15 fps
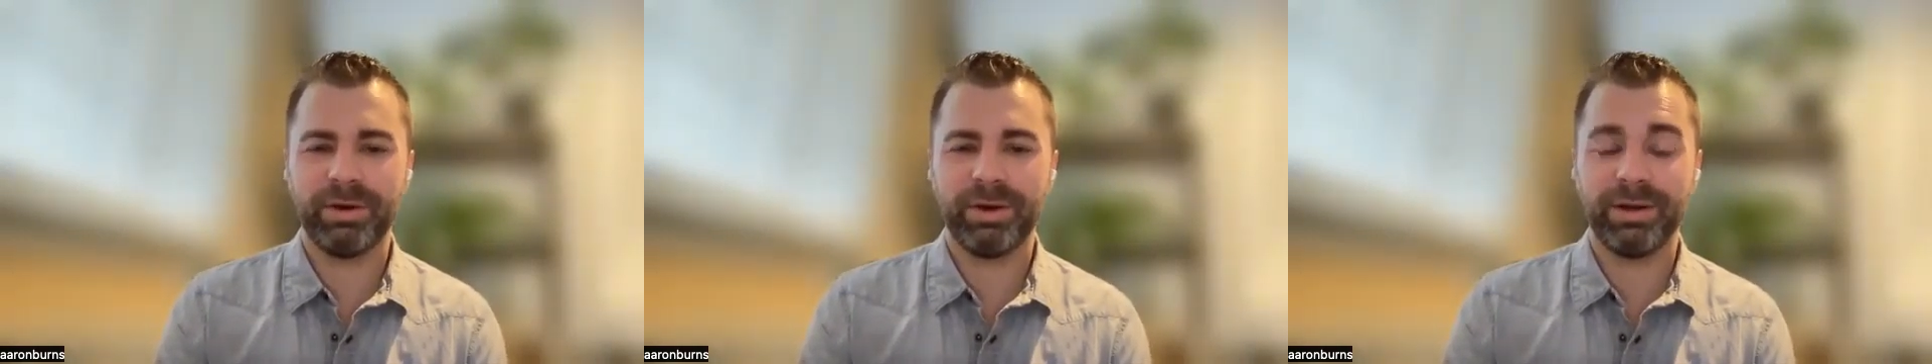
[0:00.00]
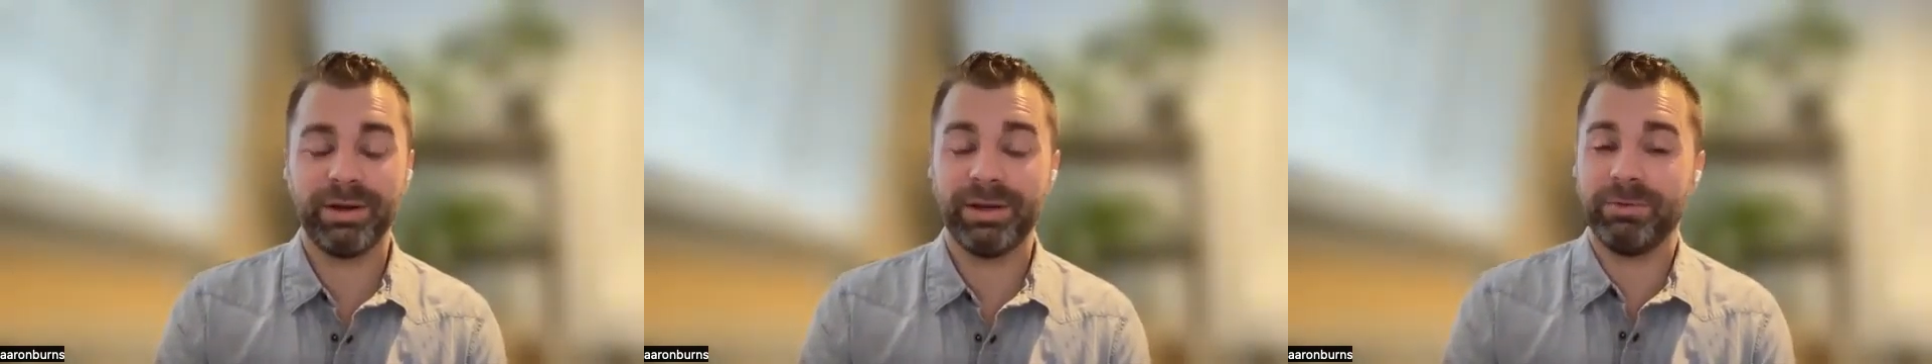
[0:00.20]

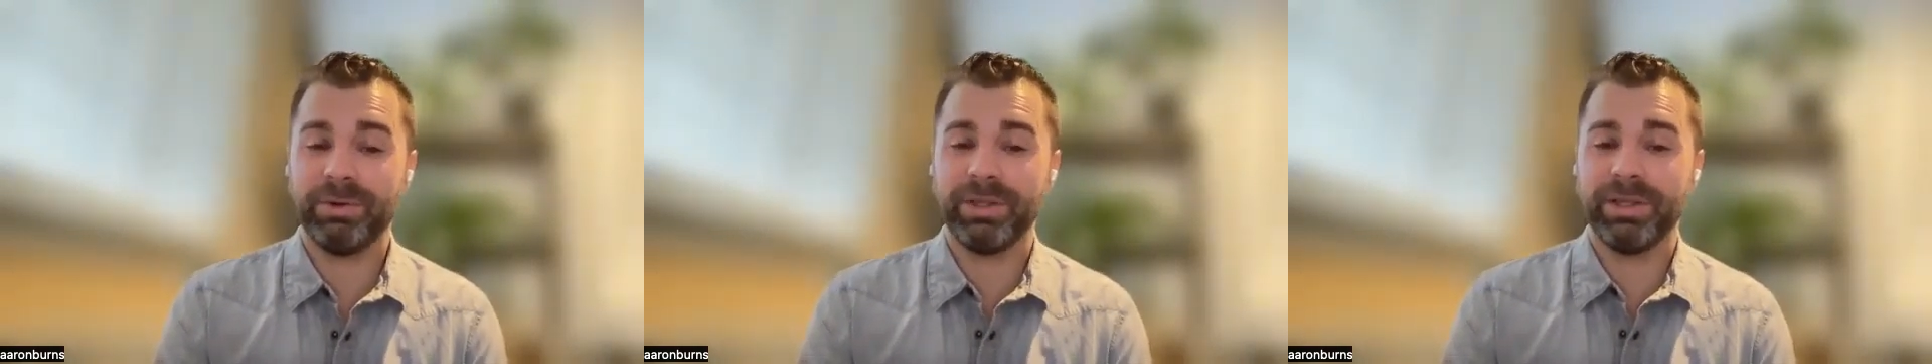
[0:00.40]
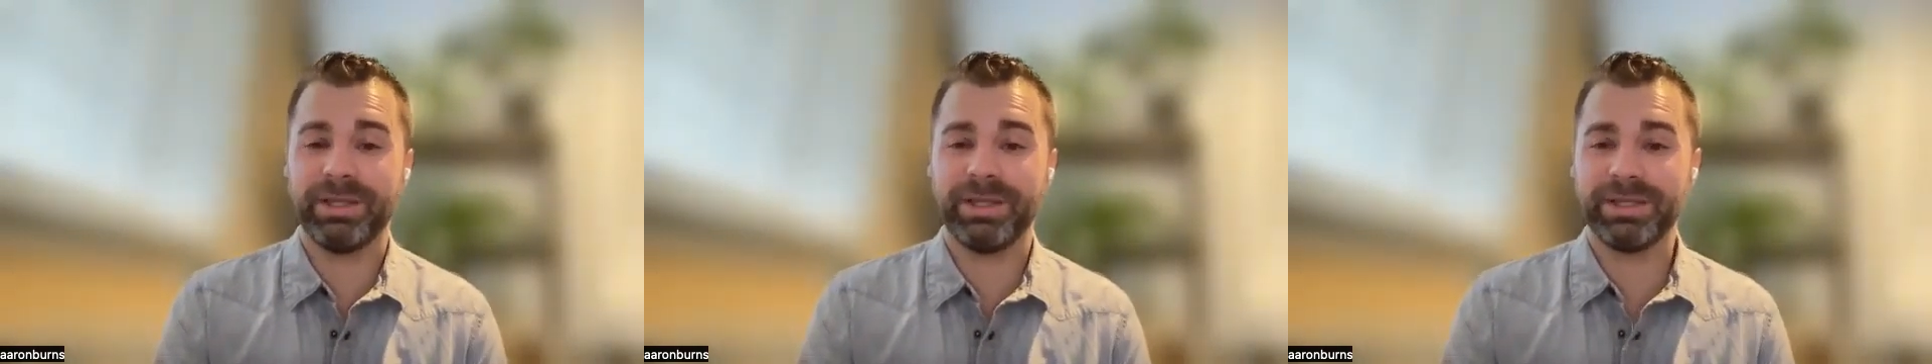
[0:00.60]
And
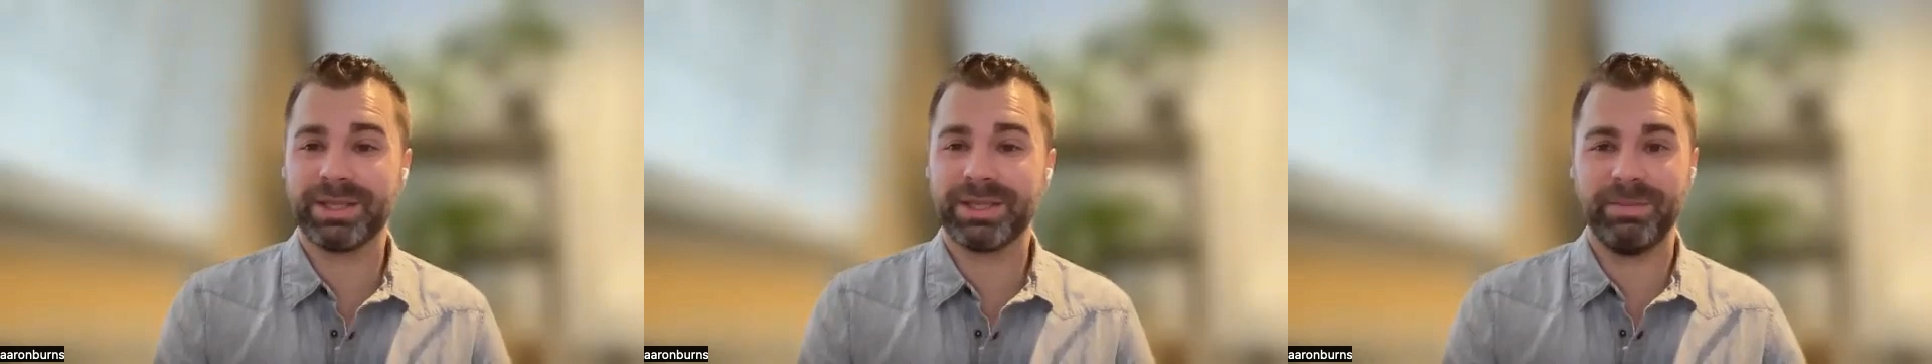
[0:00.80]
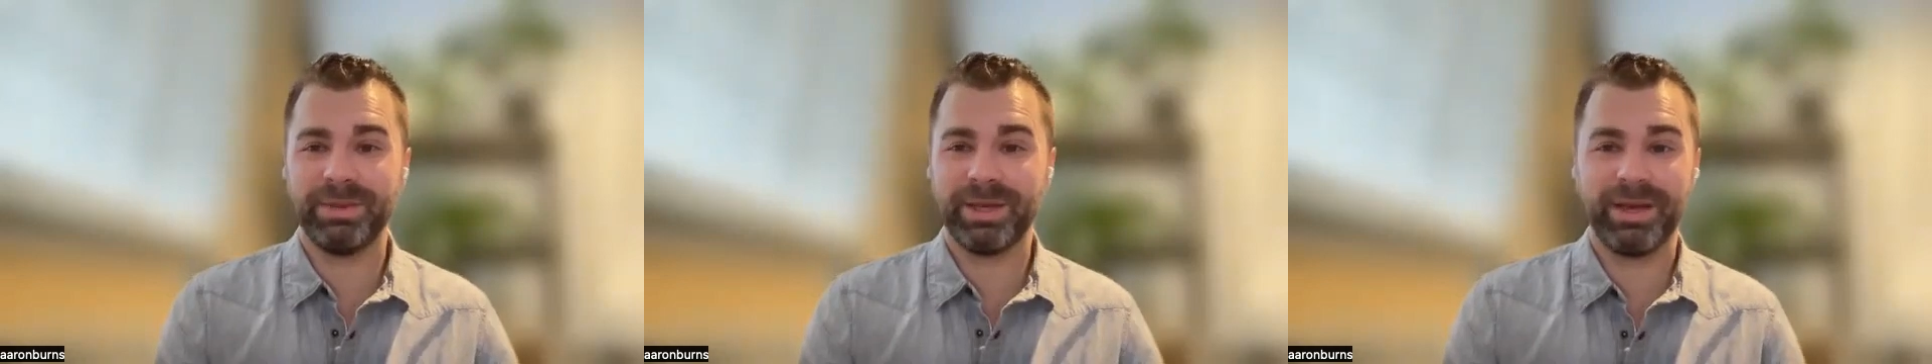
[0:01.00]
really, it's
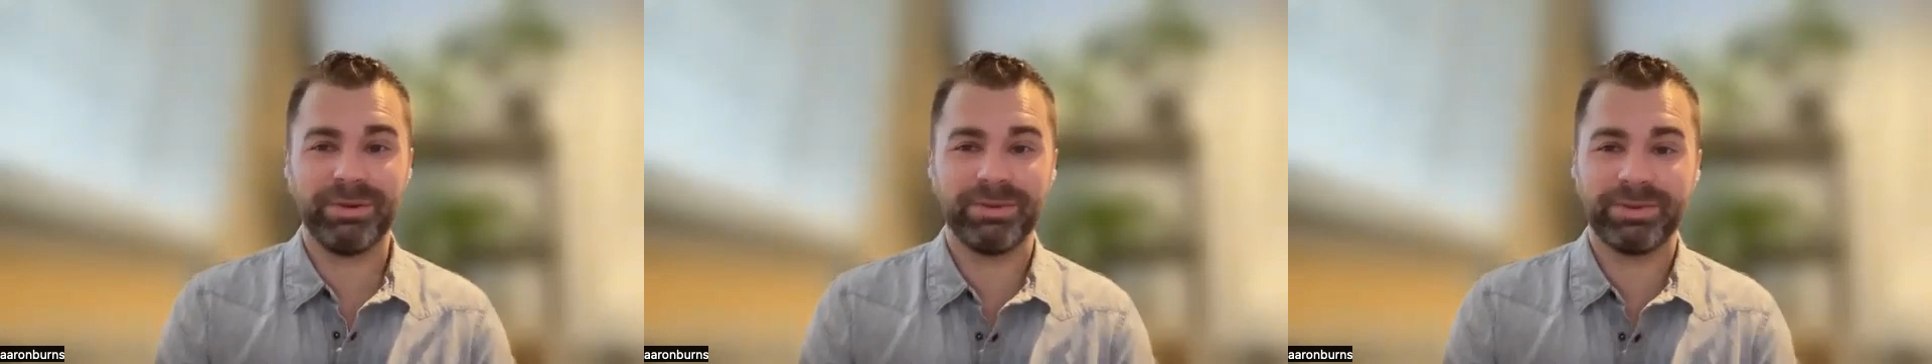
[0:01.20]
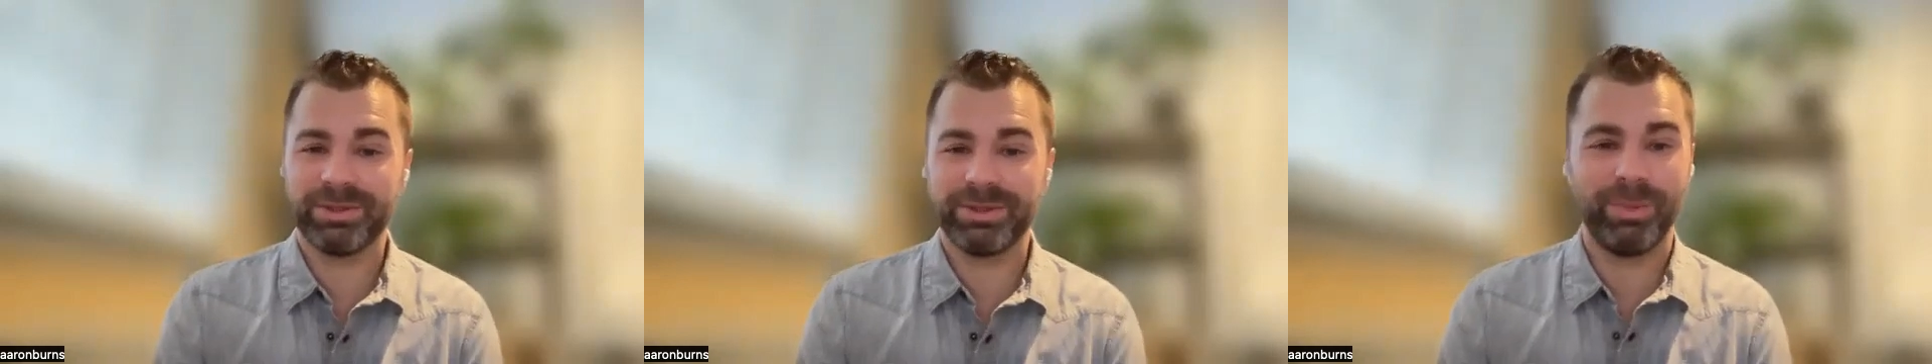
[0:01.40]
coming
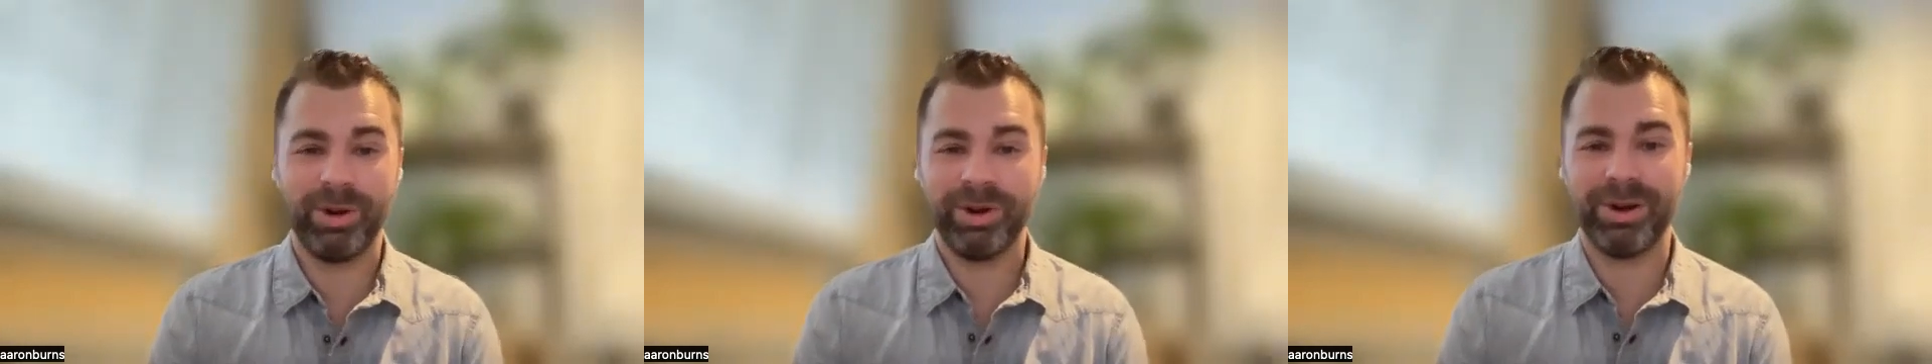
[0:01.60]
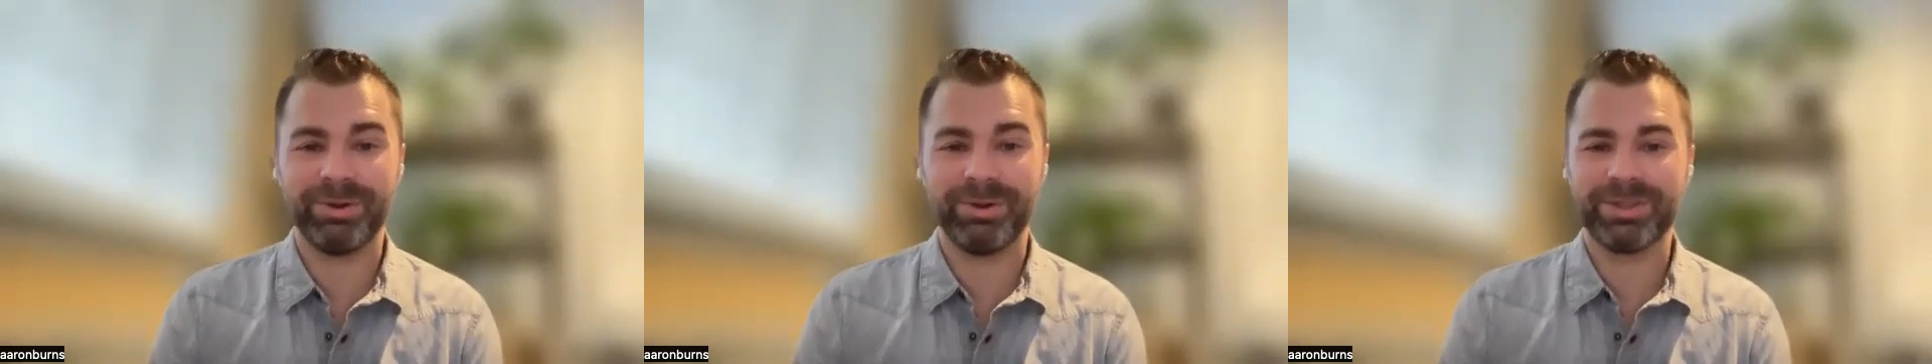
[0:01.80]
out tomorrow,